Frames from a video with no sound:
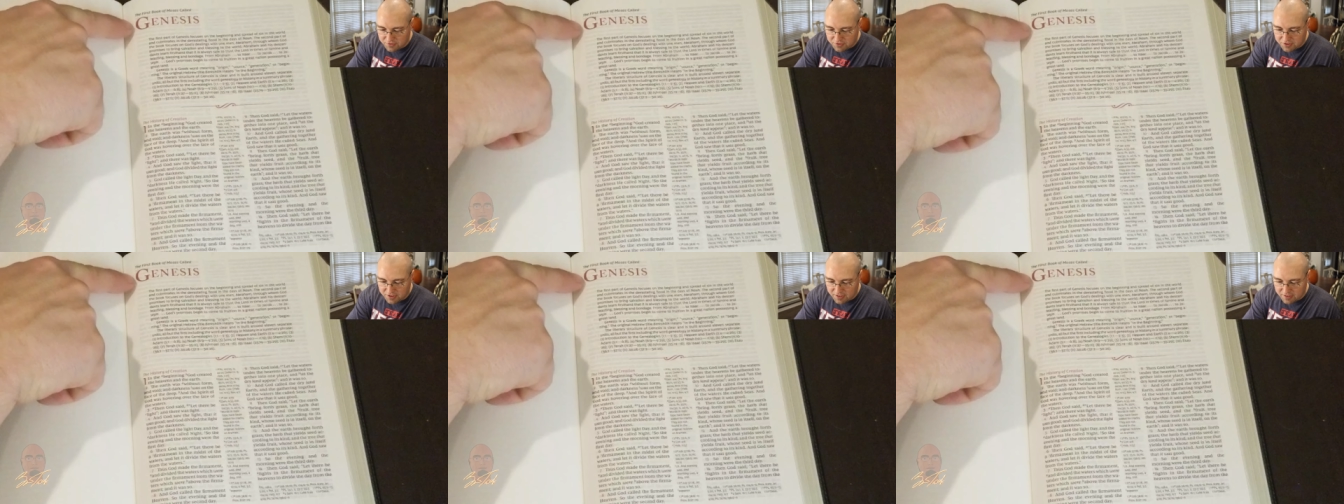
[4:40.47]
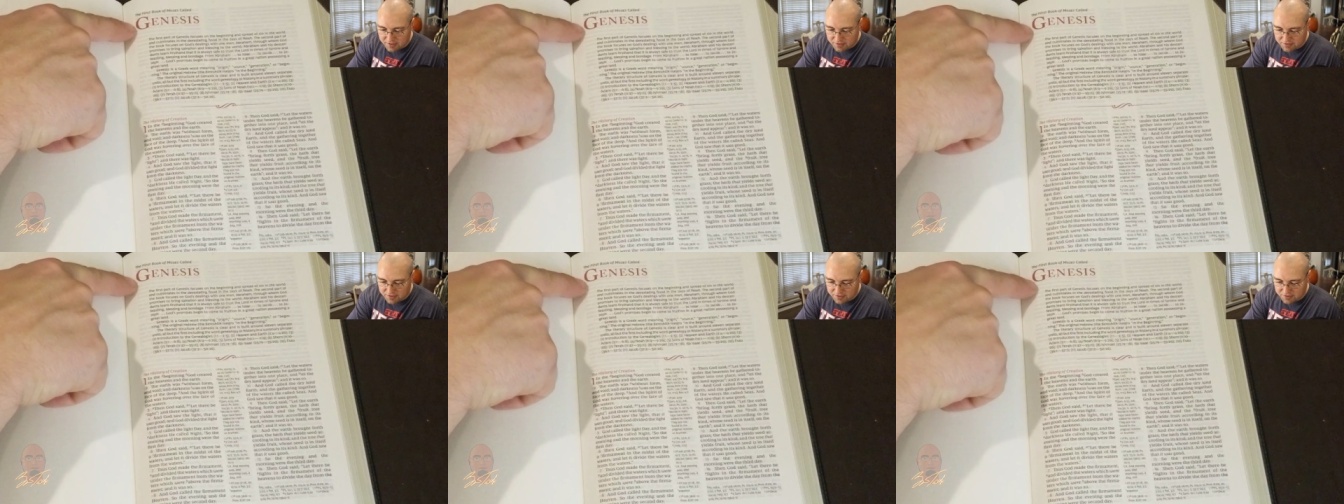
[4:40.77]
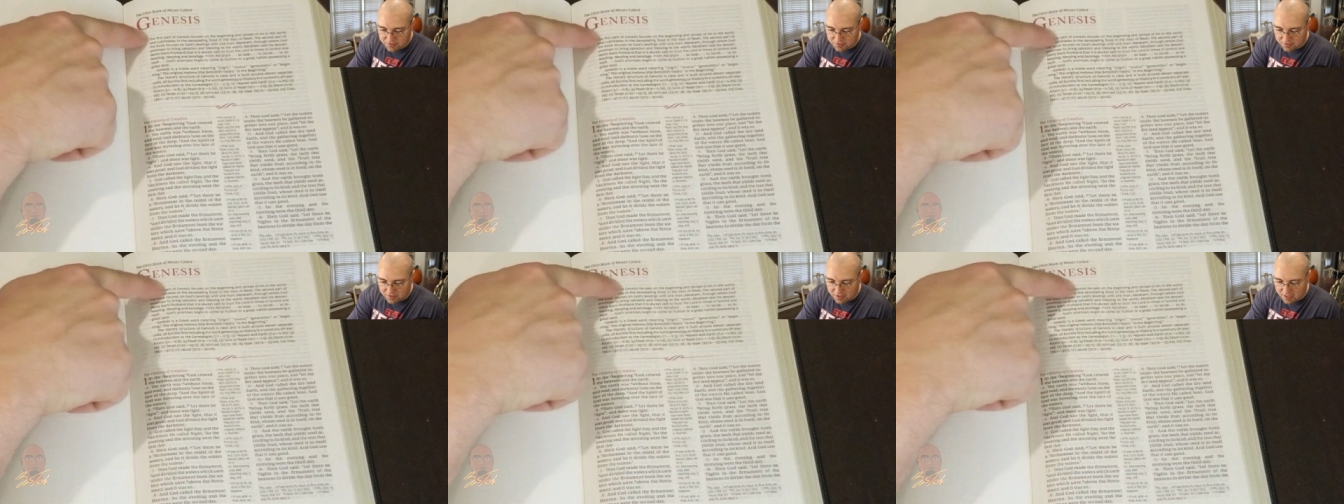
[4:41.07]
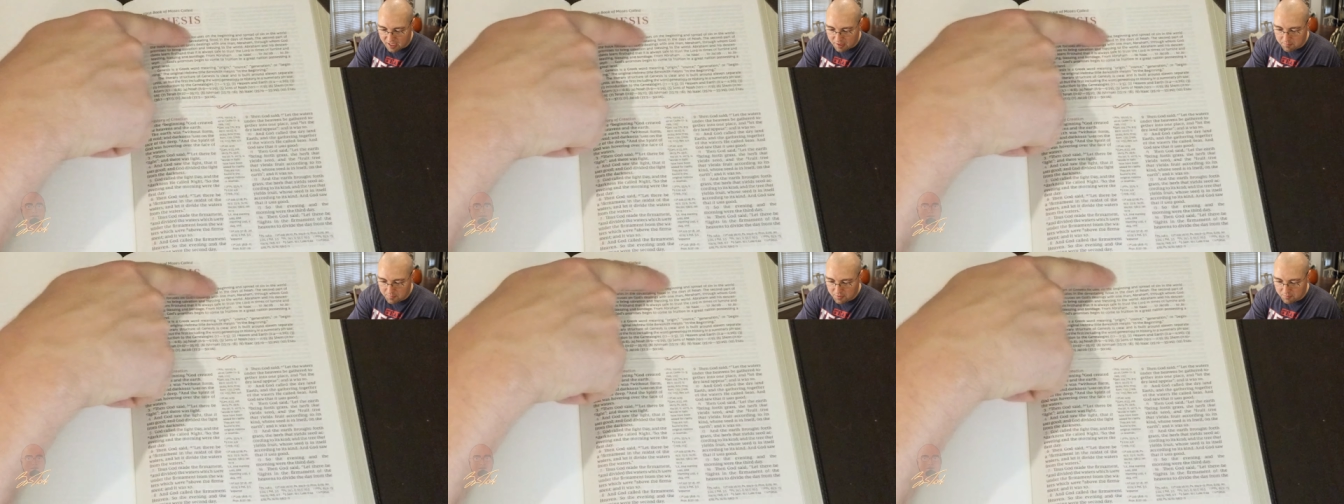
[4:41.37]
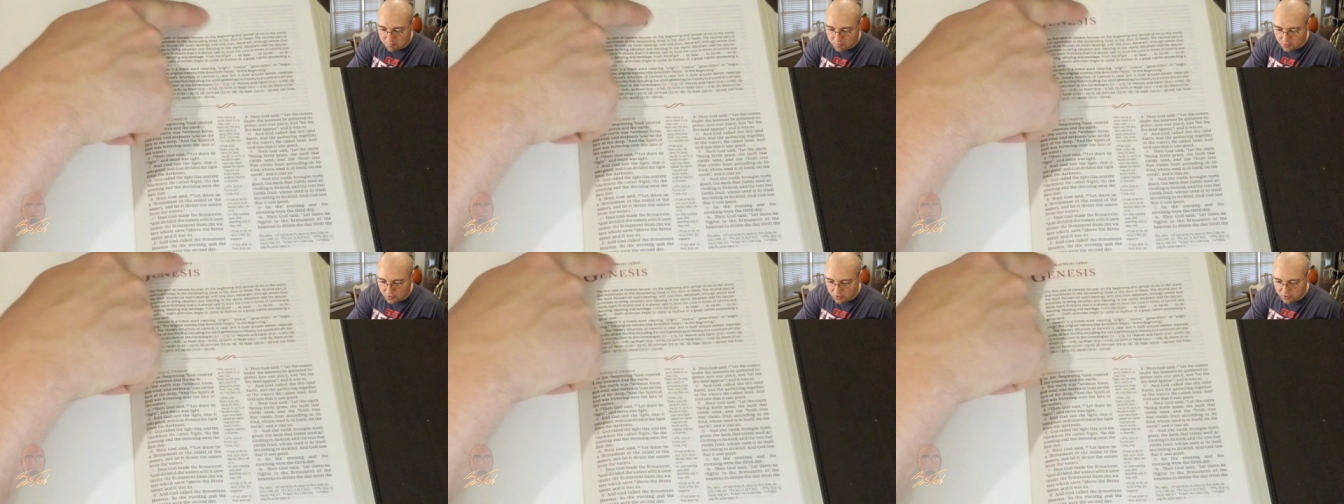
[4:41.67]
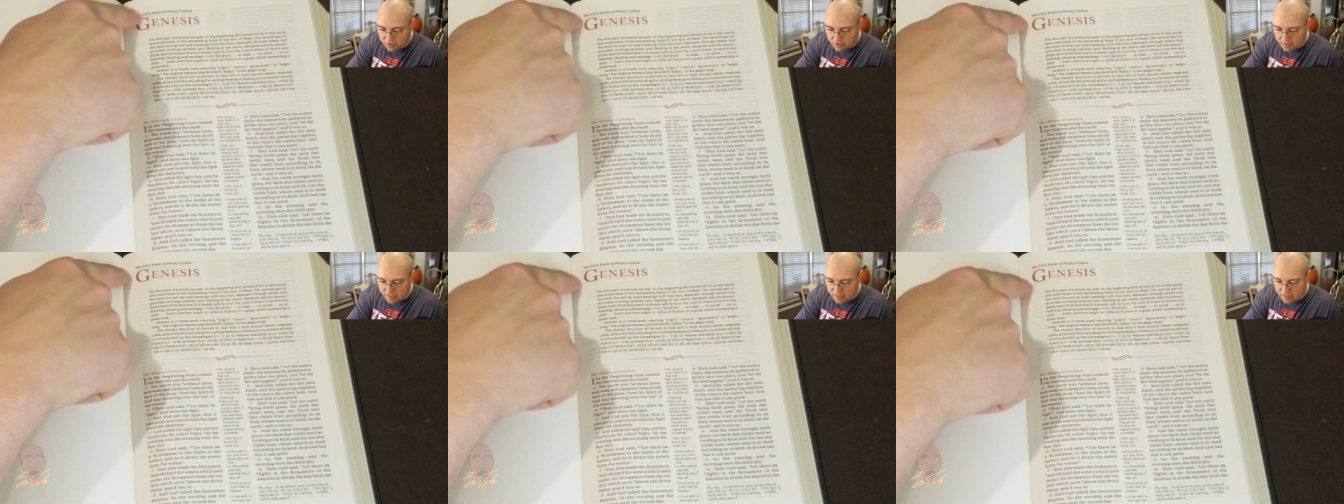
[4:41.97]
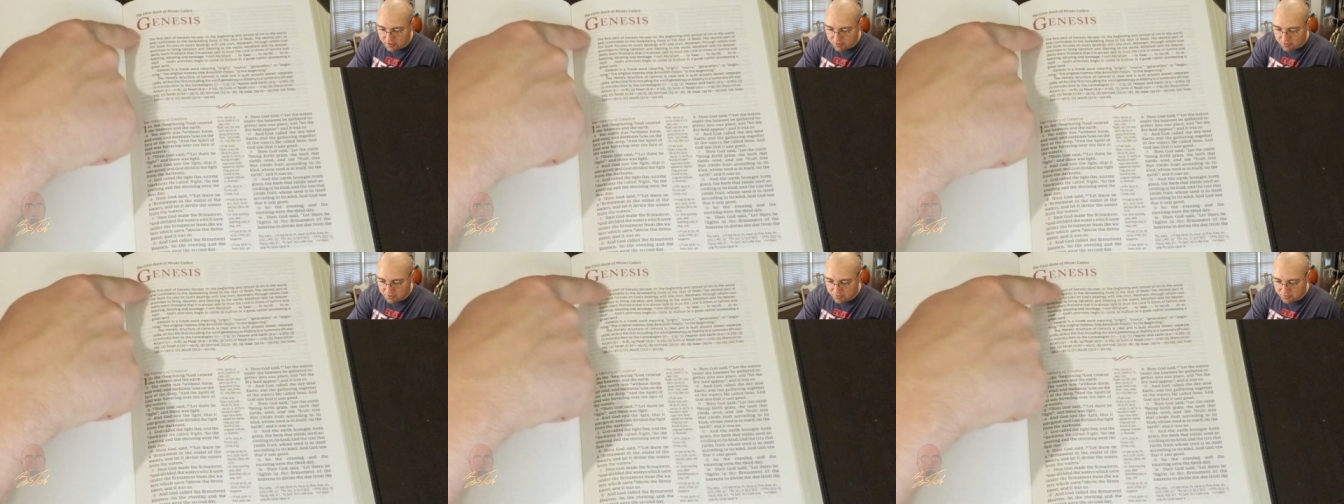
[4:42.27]
Genesis or the name of the book
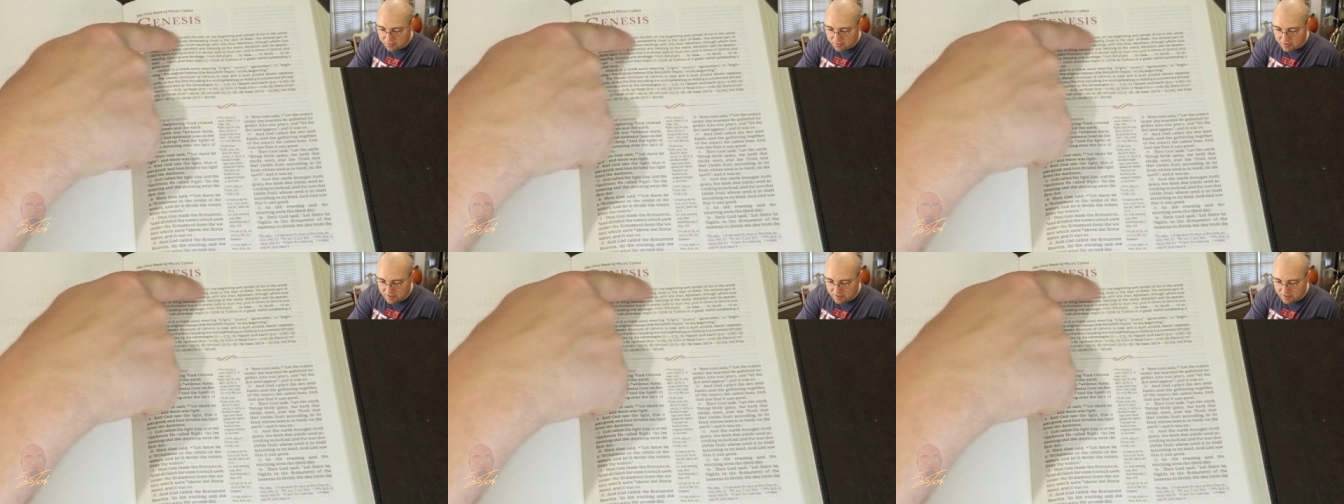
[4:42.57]
in